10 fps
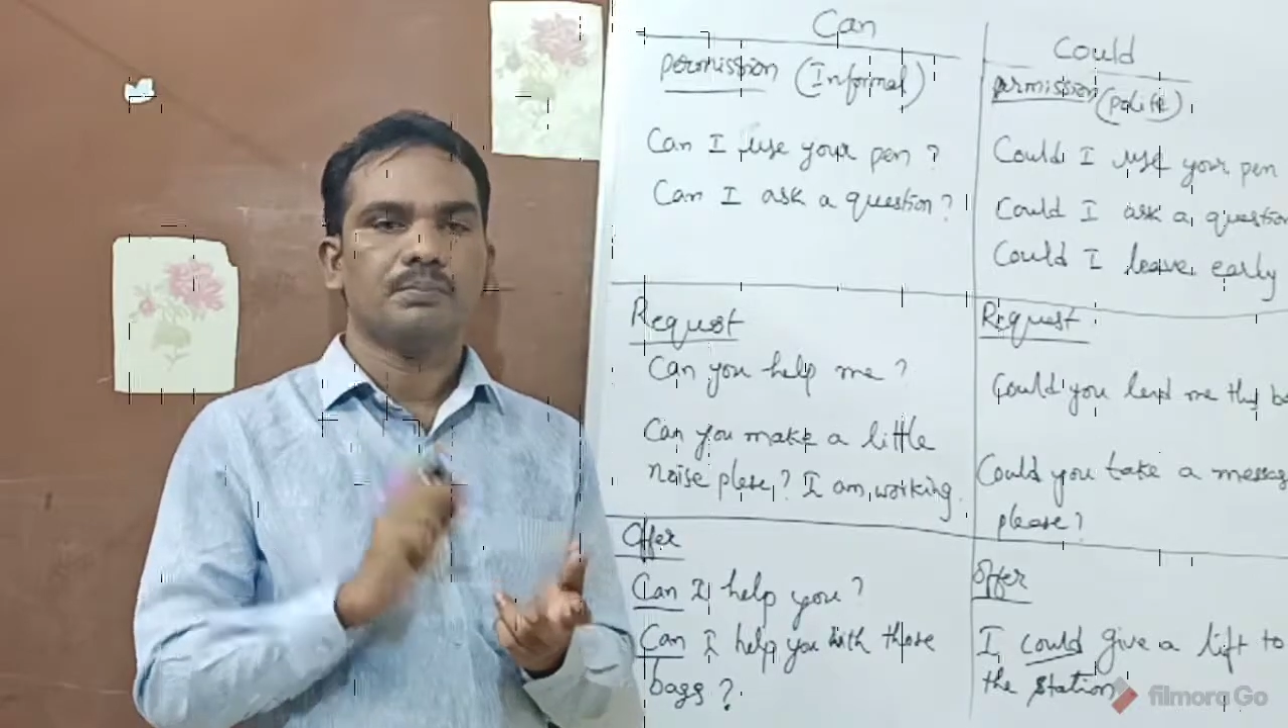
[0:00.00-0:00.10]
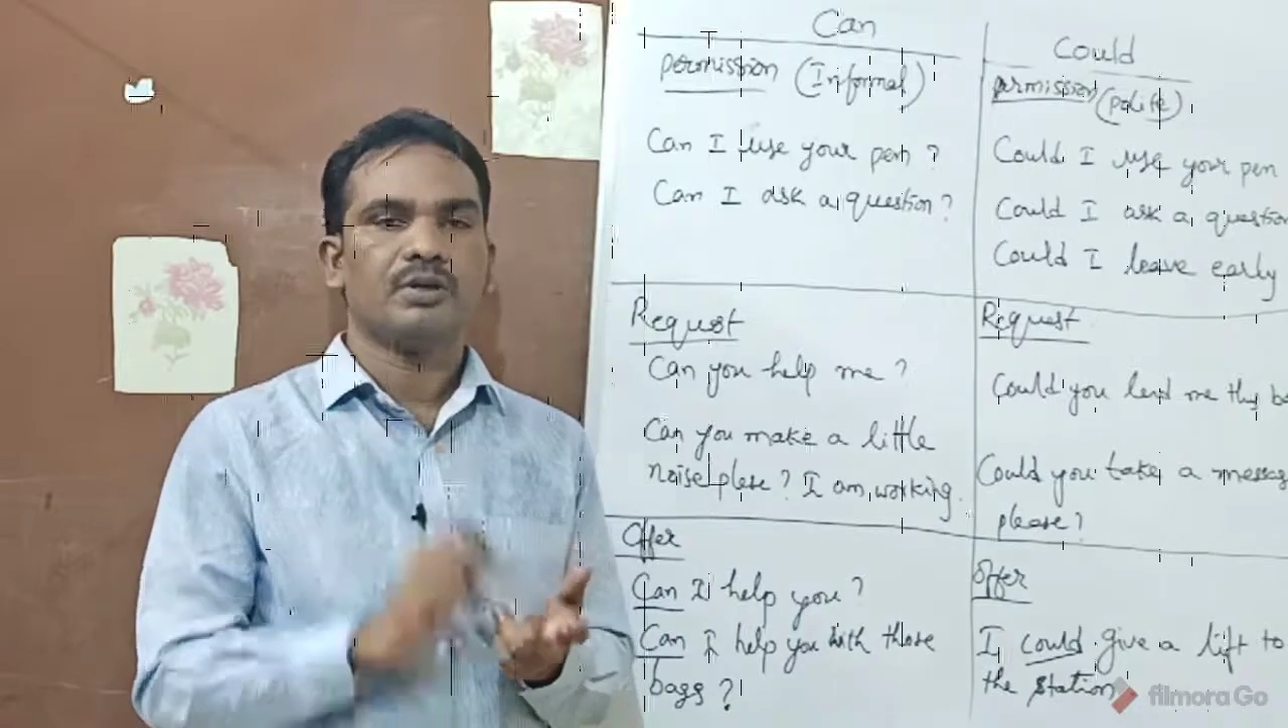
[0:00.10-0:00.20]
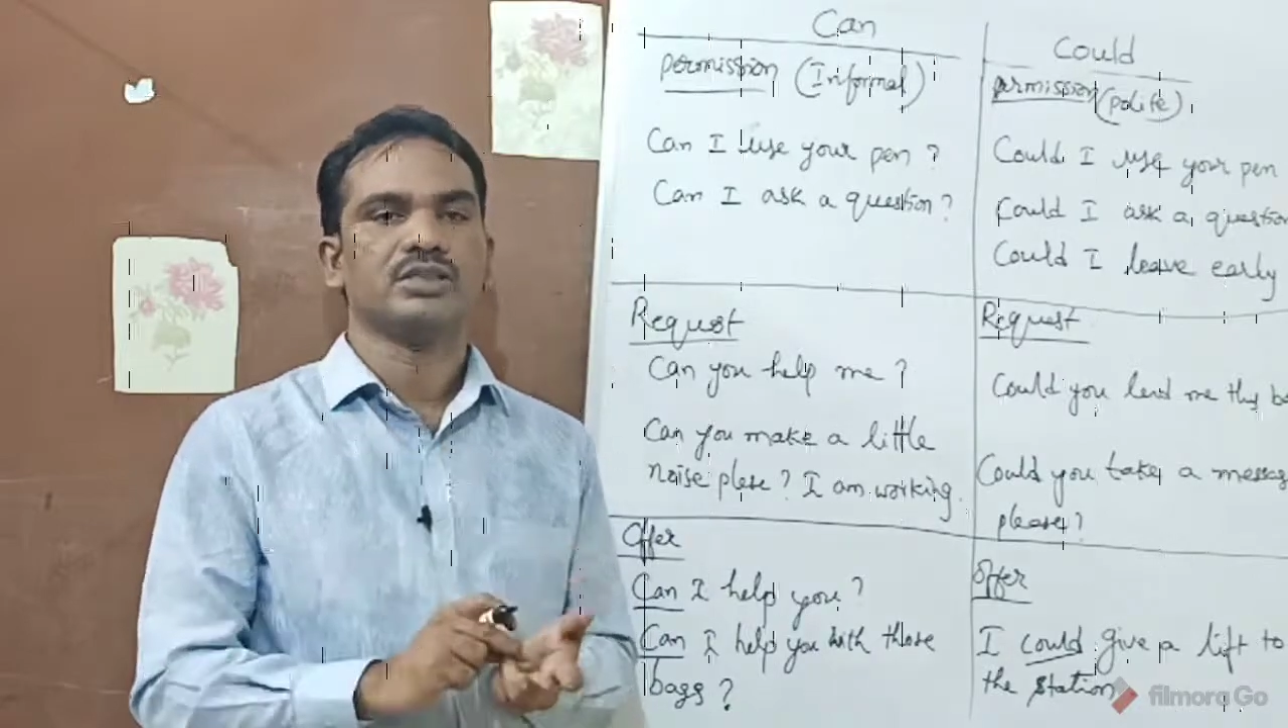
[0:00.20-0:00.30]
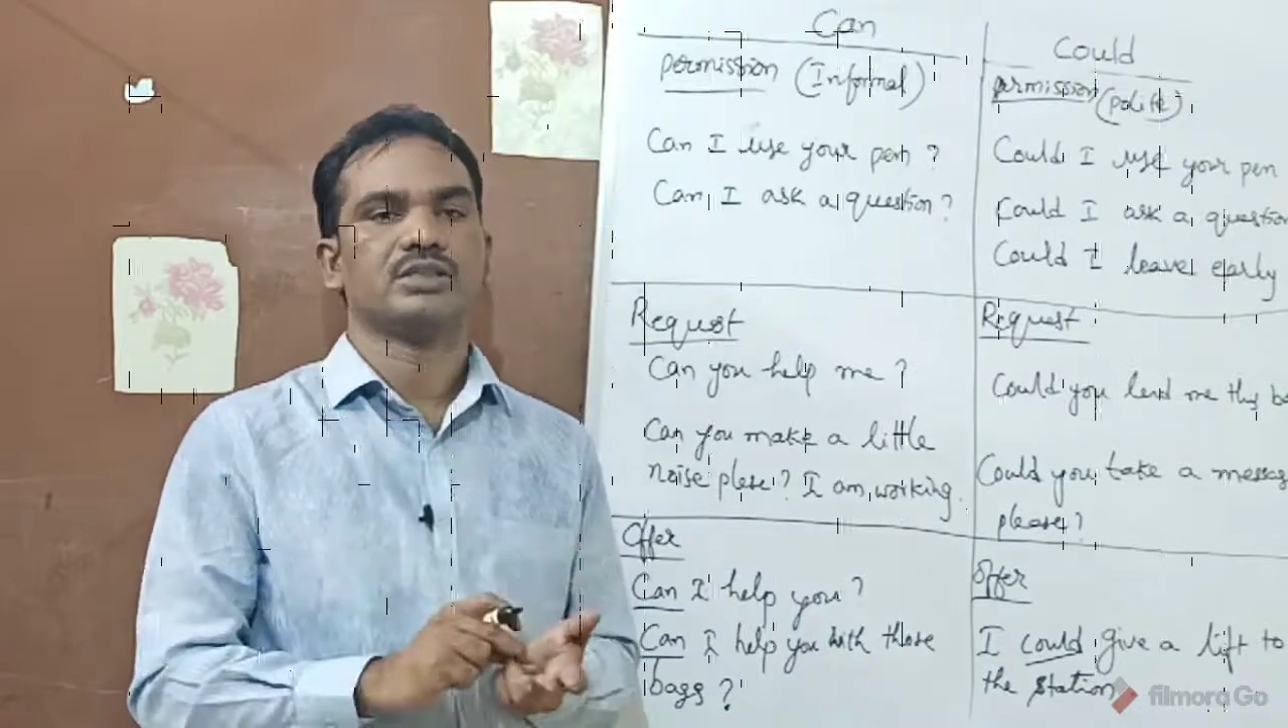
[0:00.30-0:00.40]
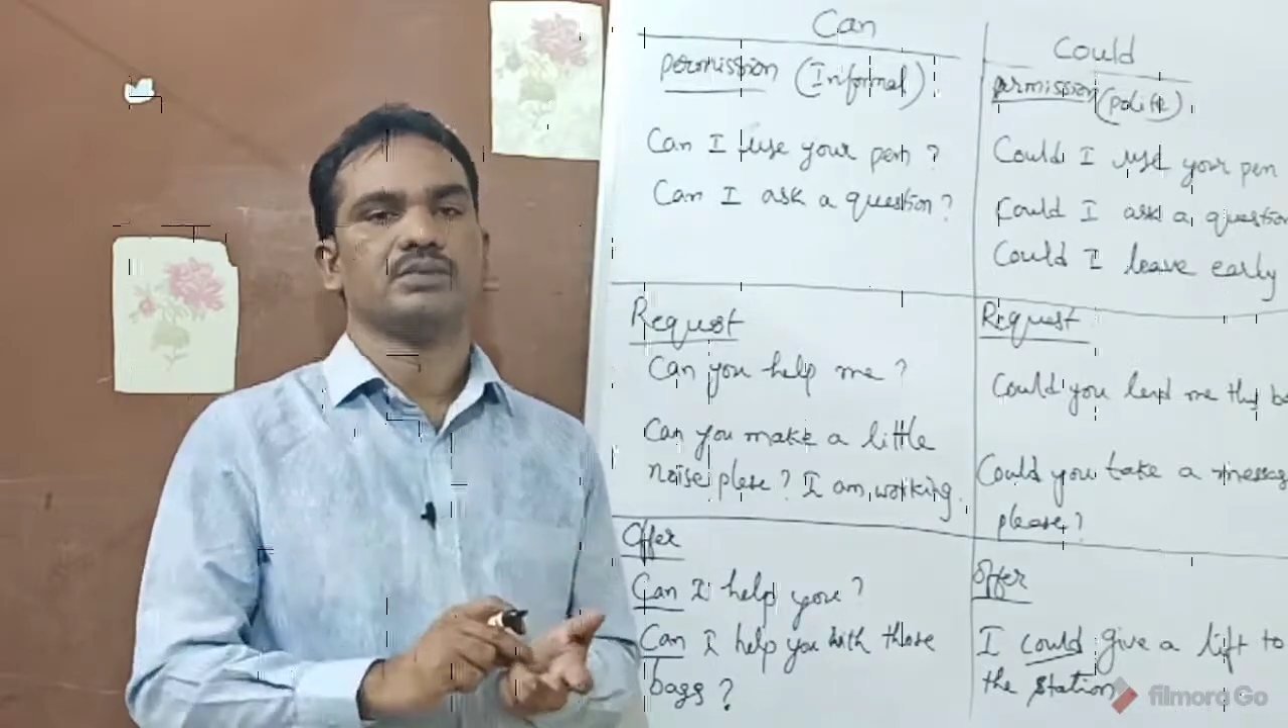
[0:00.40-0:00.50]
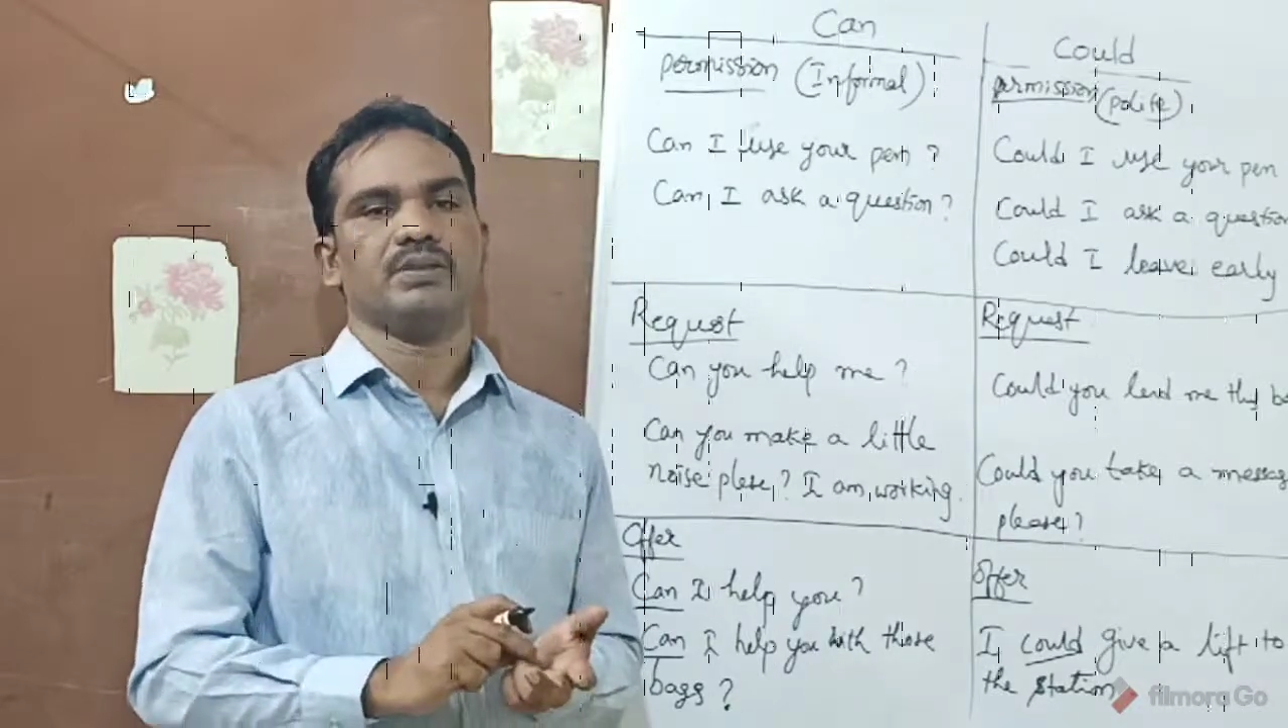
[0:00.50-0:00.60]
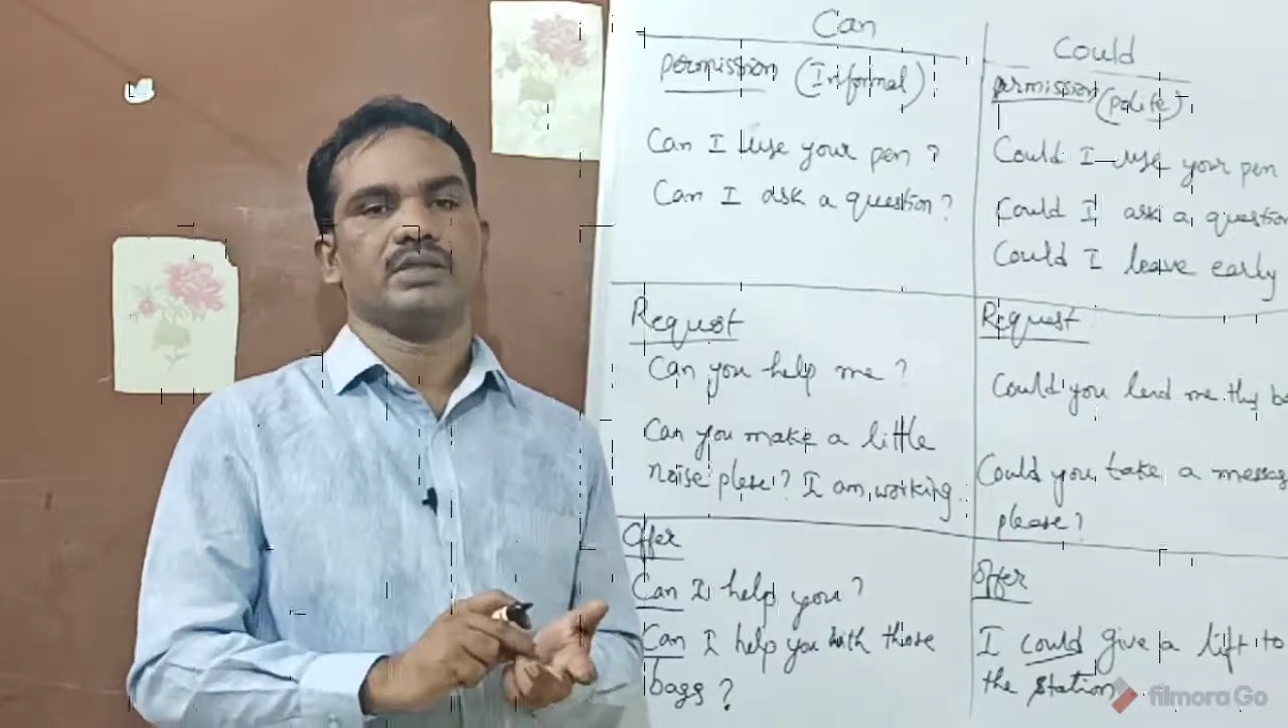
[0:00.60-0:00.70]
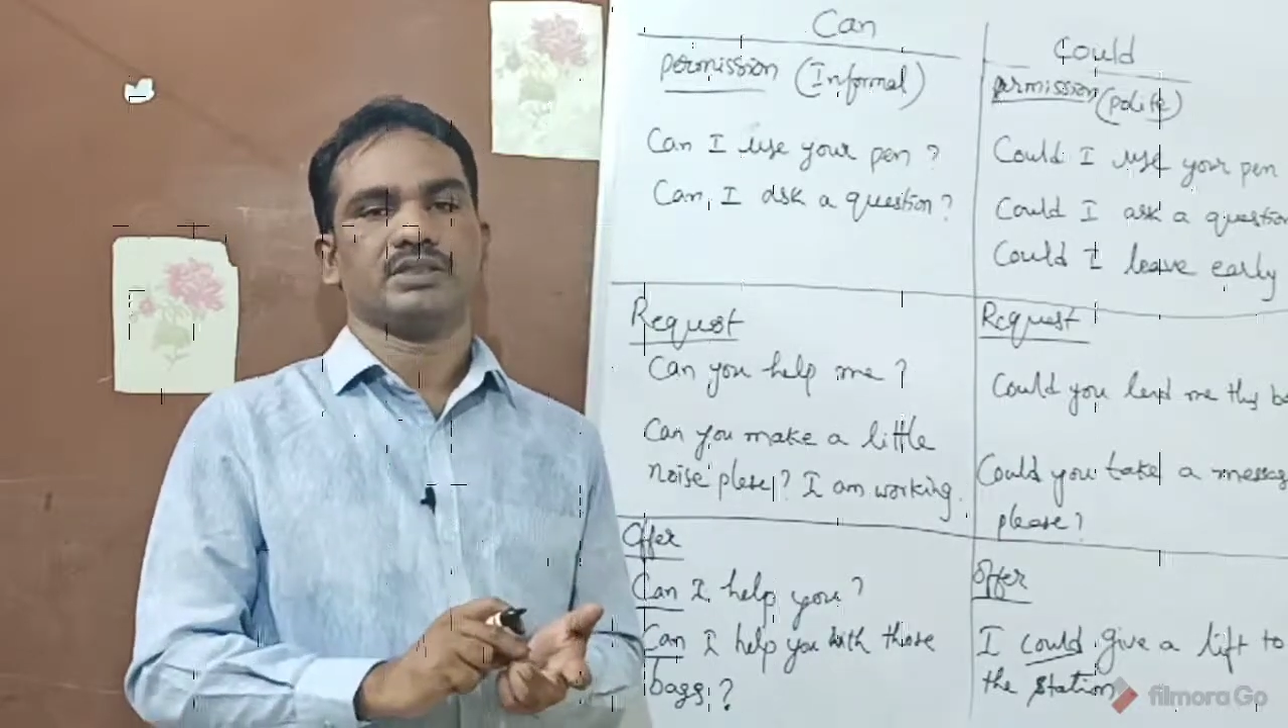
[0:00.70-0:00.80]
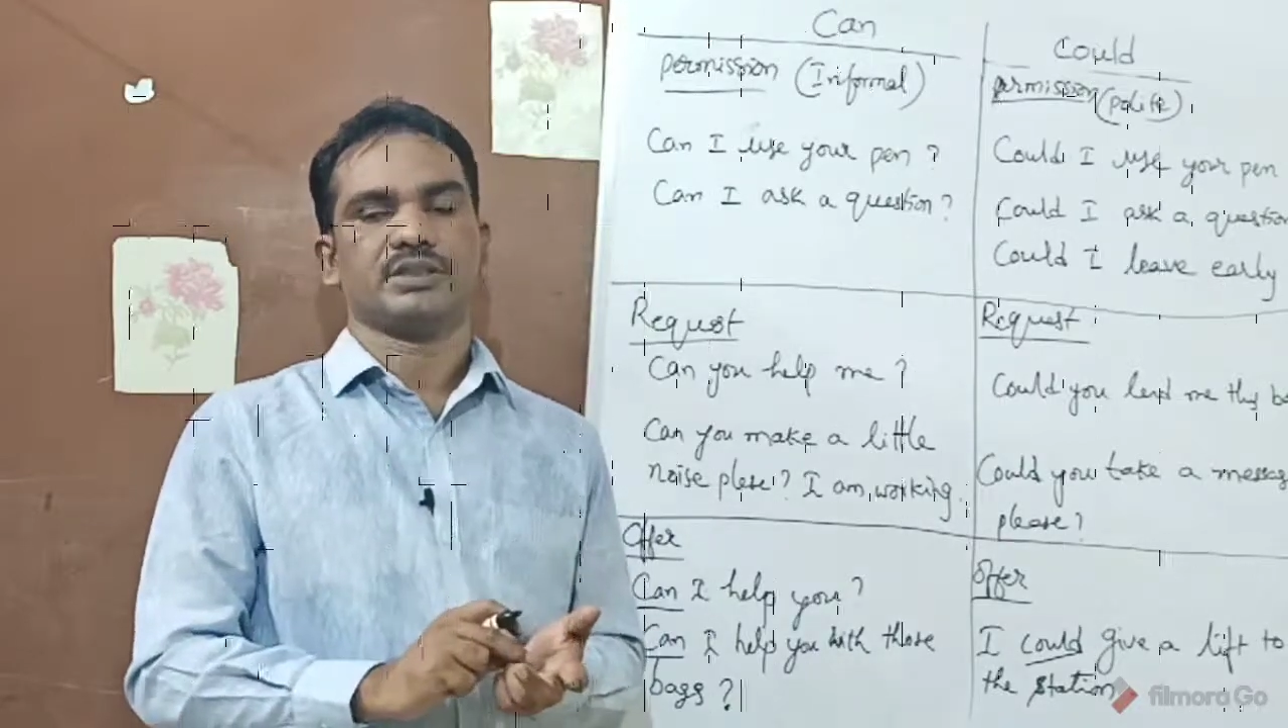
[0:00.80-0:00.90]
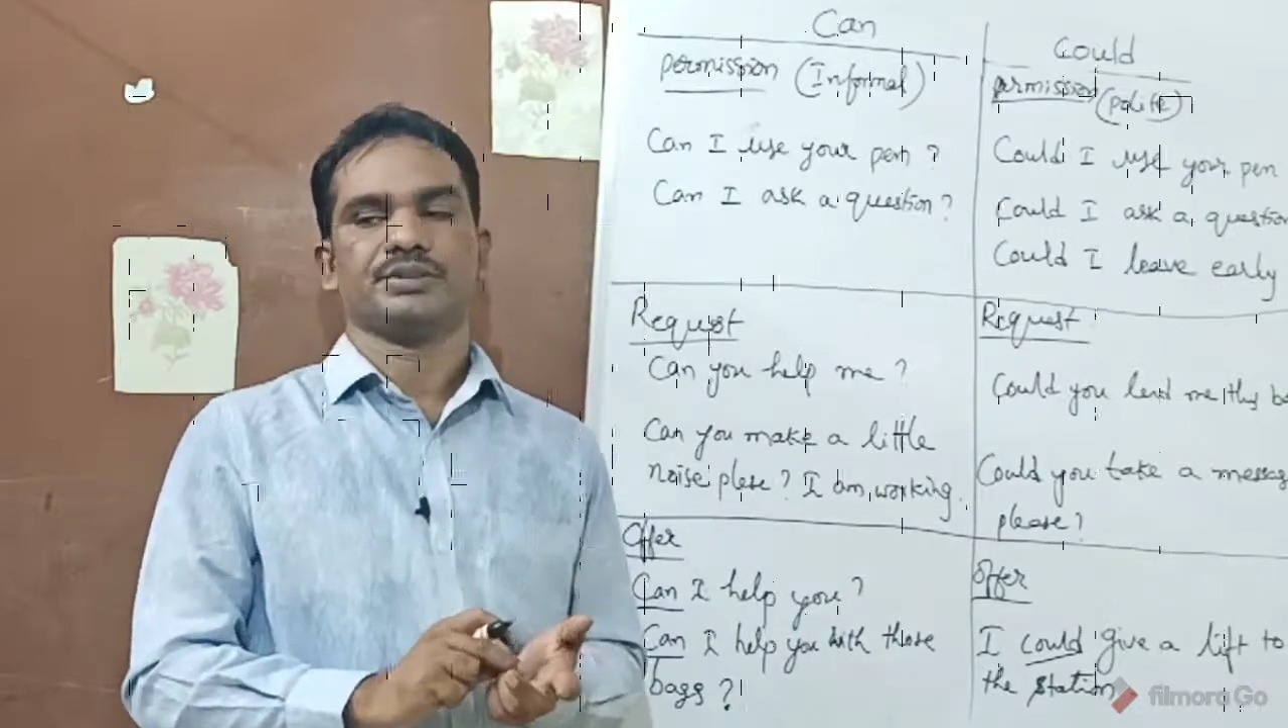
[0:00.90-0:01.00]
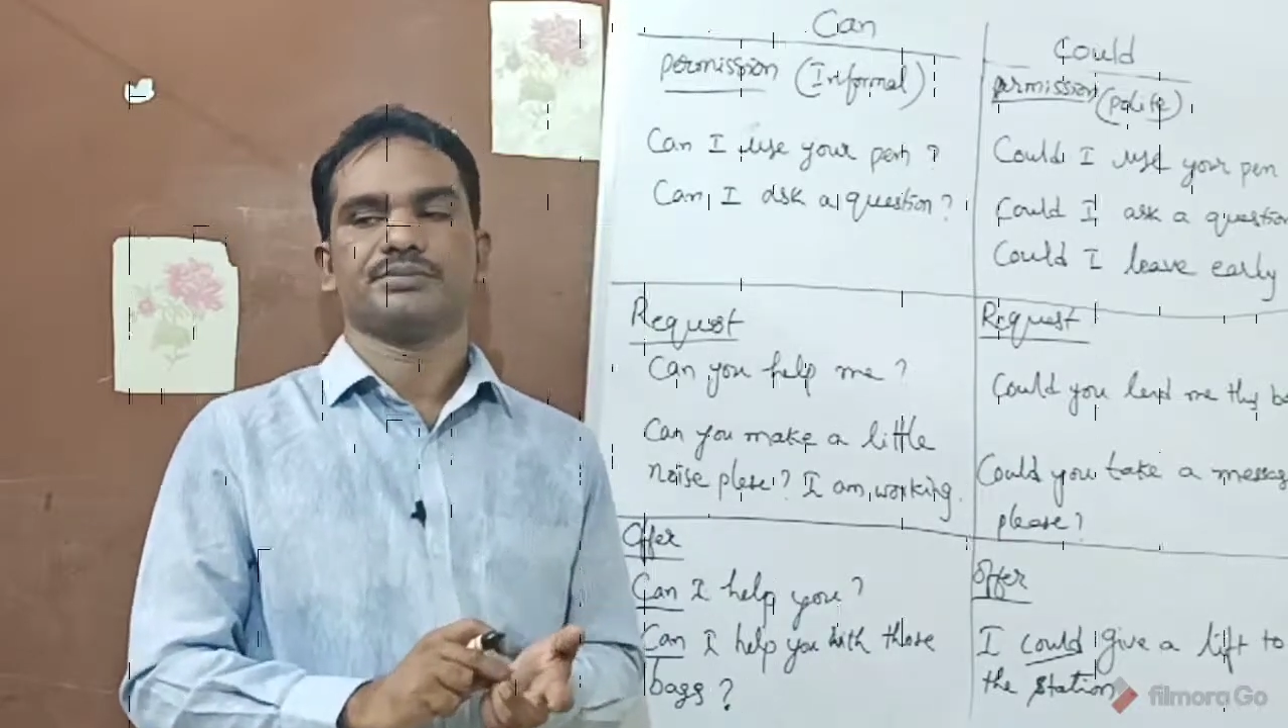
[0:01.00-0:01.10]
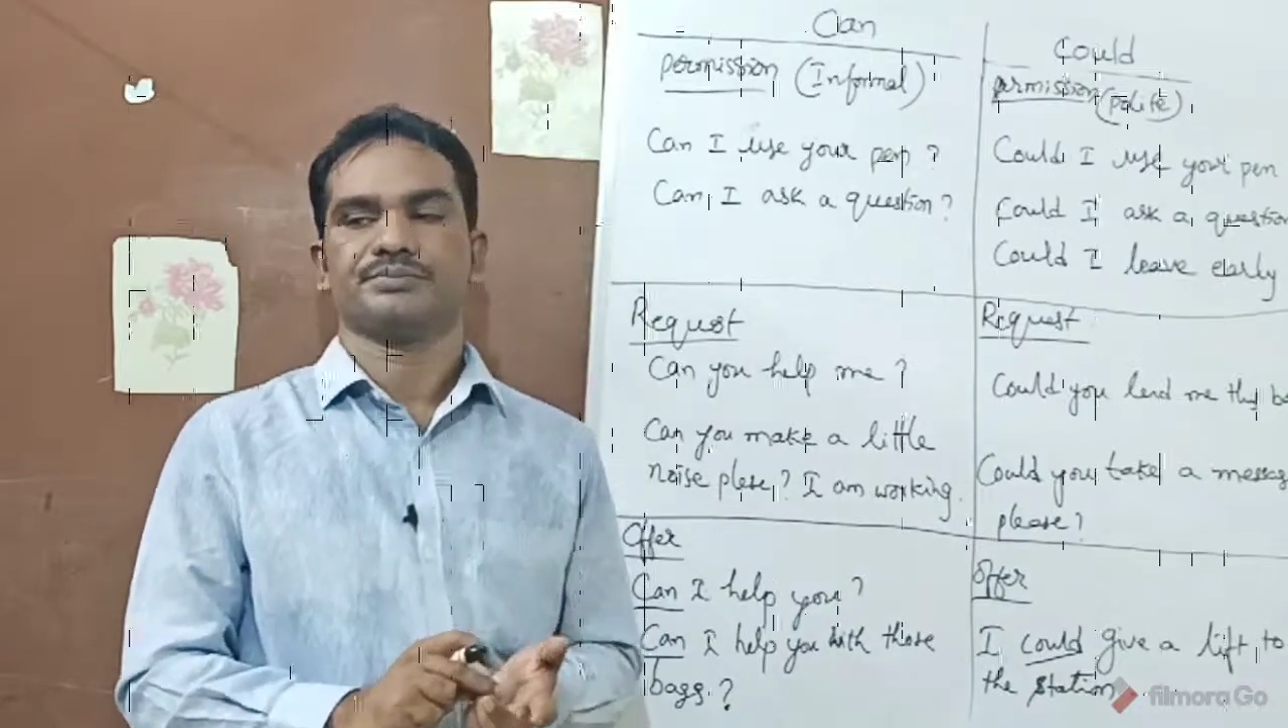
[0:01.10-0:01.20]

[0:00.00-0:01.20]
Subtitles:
possibility.